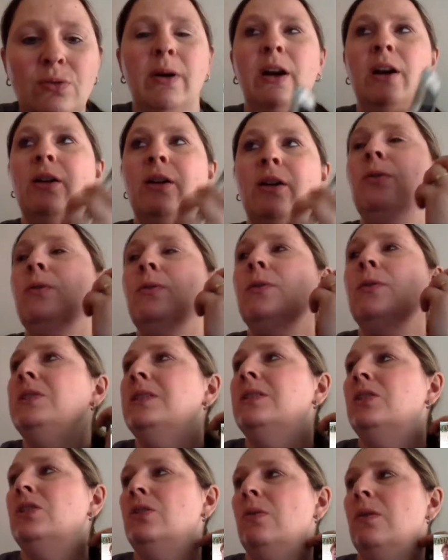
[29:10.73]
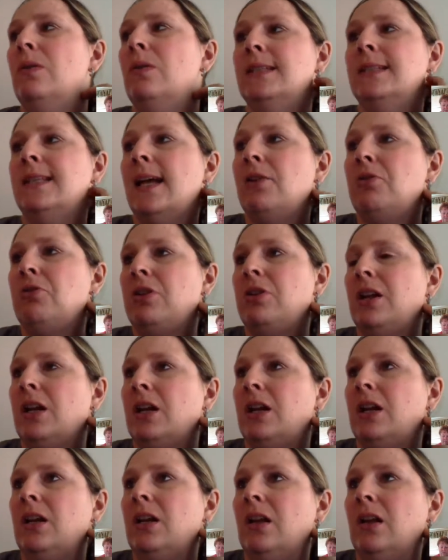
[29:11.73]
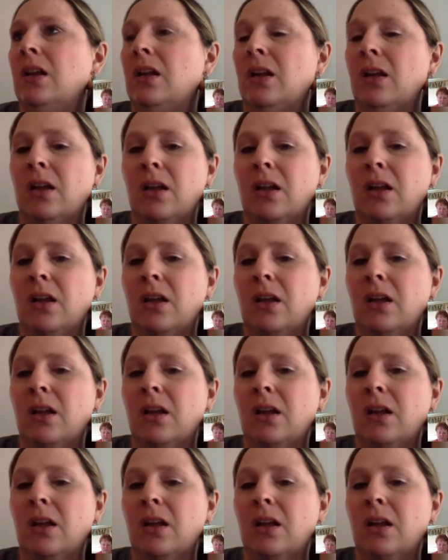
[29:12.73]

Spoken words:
due tomorrow or is this due on Saturday night?